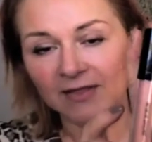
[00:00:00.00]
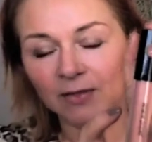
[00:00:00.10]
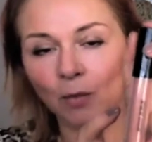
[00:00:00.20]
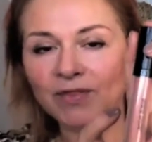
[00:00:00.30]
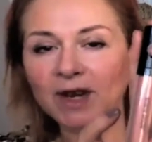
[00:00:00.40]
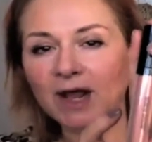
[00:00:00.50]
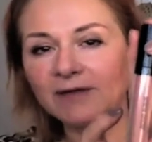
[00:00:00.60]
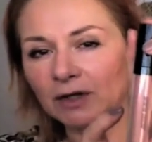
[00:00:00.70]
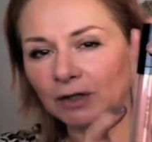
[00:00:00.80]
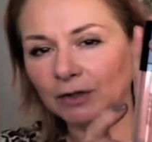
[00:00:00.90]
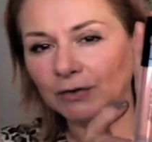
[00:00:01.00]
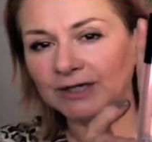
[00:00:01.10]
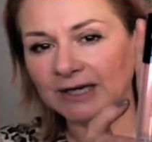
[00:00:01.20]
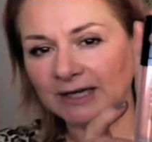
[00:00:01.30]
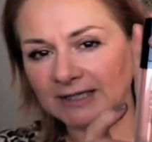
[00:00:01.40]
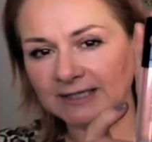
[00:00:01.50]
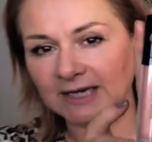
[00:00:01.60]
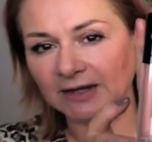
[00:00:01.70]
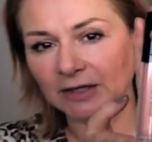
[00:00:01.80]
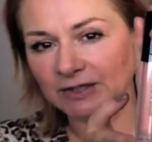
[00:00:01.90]
The one that I've included in this kit that
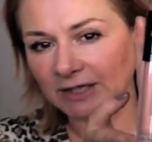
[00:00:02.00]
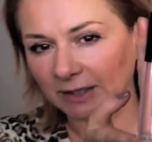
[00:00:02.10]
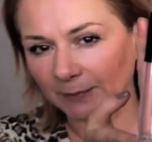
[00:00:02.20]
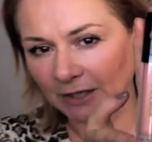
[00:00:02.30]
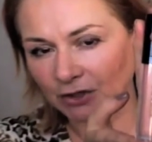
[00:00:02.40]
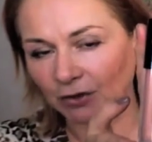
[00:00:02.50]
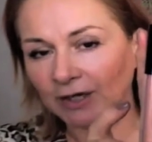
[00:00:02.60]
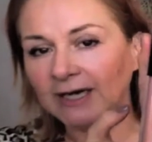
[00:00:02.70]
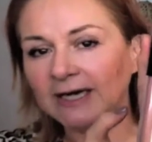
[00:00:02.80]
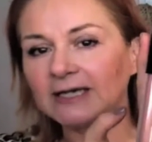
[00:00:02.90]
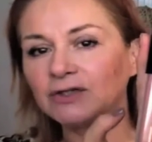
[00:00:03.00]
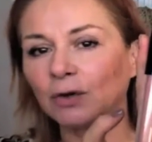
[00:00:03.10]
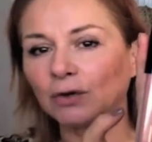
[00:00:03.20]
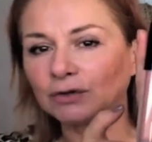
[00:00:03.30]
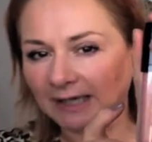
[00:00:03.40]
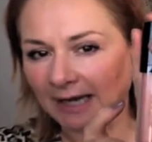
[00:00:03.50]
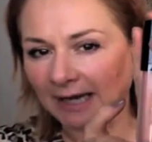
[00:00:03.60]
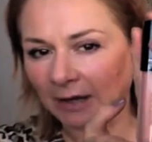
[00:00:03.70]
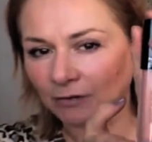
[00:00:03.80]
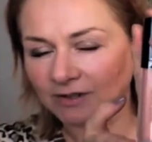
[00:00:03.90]
you see in the picture is called
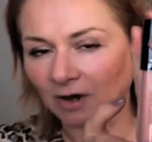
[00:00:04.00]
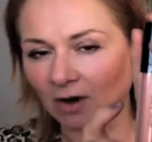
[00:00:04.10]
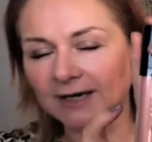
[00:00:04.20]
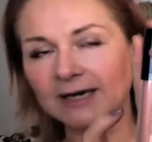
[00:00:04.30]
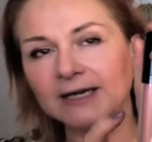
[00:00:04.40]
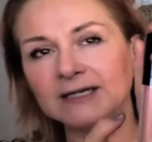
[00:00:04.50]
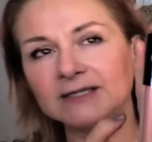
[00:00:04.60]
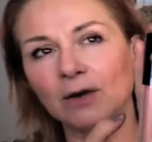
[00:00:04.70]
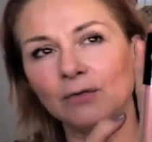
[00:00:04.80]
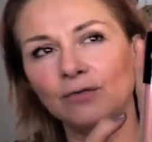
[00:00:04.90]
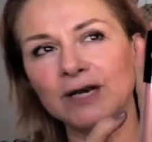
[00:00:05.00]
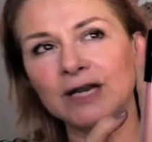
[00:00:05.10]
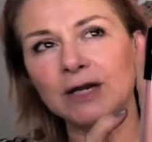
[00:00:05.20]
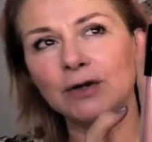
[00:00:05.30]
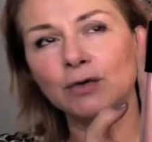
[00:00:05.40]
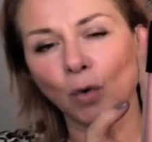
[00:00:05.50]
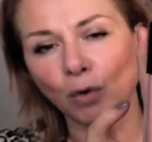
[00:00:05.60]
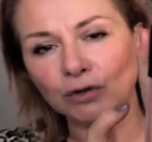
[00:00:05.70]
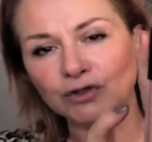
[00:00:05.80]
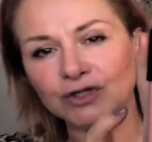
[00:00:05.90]
Cloud 9. It is a really
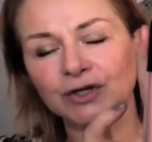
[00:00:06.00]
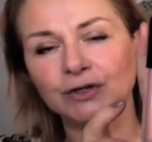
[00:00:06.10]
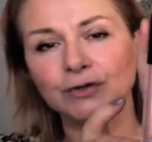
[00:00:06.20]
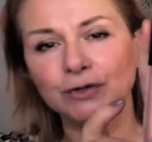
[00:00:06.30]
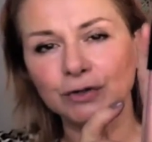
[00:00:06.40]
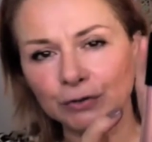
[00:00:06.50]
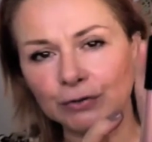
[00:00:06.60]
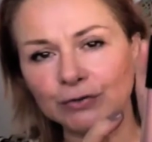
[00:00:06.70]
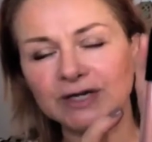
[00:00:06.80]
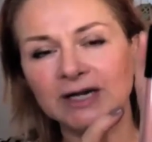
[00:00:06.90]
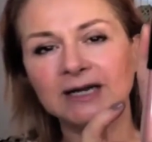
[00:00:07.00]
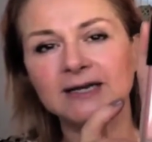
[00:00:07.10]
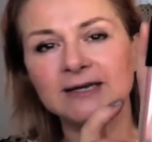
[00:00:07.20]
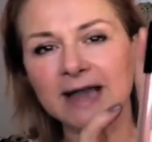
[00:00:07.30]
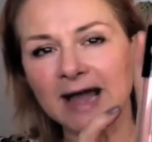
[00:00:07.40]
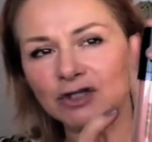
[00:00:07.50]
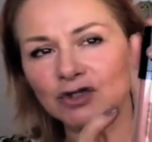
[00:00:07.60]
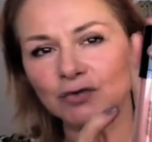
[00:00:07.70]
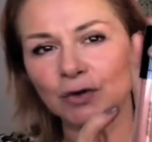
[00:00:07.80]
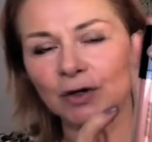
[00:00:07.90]
gorgeous, nude,
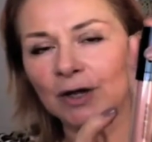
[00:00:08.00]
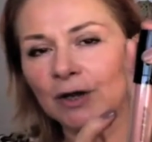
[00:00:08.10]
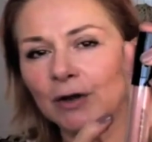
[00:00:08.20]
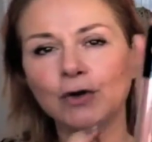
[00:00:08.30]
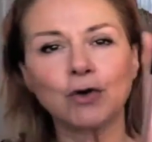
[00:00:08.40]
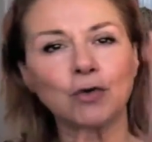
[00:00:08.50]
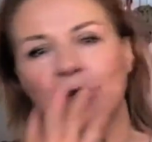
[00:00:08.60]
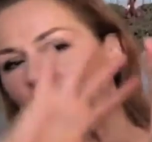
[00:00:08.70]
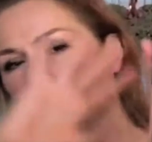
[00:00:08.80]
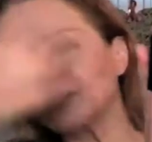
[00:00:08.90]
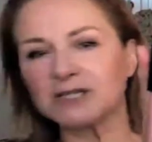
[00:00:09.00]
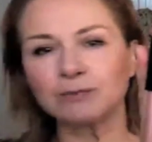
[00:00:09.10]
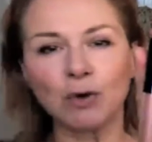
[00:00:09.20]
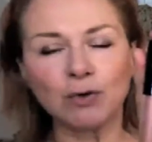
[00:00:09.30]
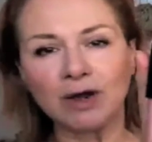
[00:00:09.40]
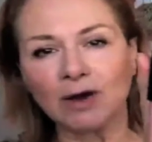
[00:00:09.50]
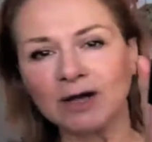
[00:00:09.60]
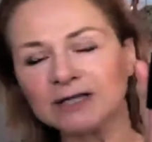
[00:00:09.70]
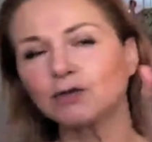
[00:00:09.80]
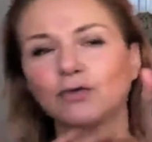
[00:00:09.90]
natural, great with smoky
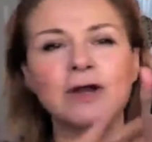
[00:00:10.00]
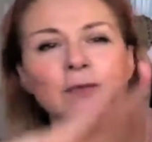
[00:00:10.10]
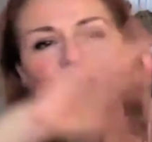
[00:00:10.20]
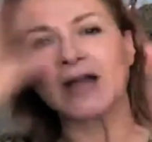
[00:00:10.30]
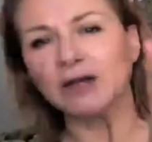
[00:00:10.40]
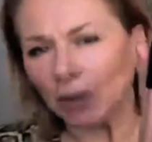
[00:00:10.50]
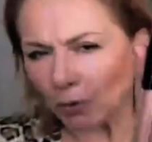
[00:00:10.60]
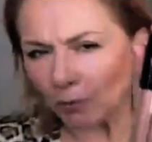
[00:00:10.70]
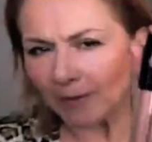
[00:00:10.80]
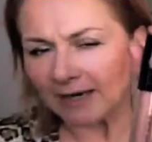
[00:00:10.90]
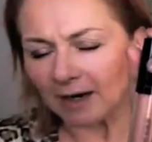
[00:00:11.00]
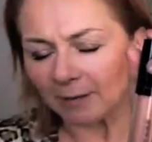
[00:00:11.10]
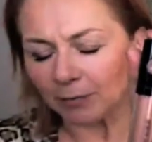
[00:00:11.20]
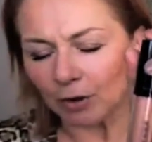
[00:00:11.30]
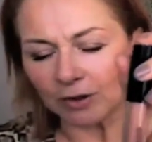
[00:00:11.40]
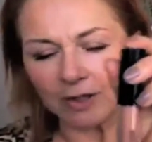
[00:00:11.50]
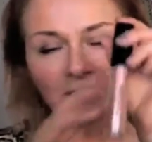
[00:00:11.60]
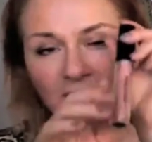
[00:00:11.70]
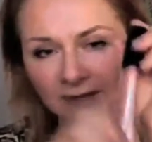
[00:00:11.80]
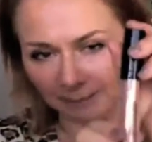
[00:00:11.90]
eyes, great with that no makeup look
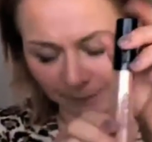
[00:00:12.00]
lip